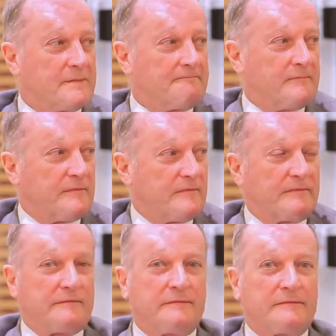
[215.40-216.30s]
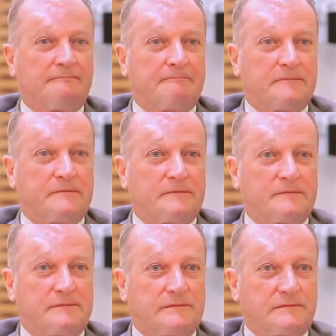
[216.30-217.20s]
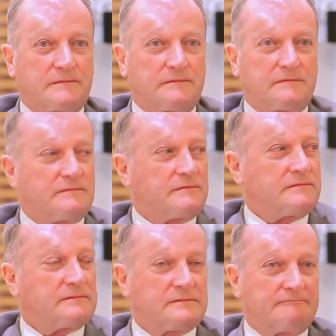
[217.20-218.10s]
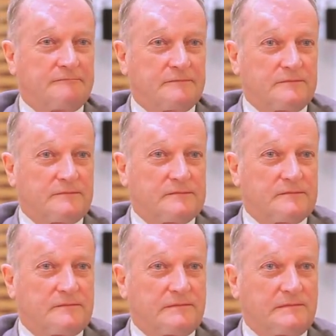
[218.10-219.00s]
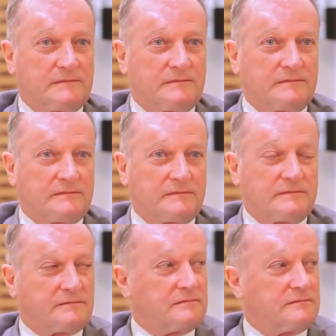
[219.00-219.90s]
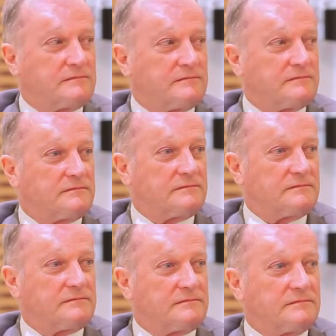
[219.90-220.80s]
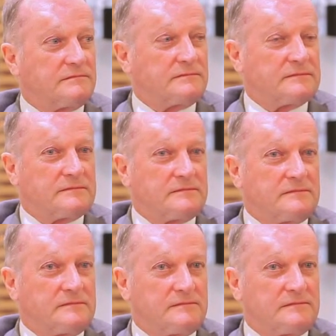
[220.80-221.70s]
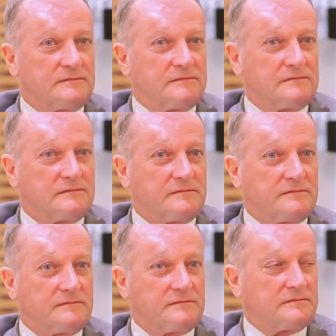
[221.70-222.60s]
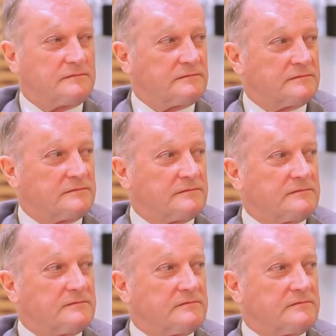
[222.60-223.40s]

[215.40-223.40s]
This person isn't speaking.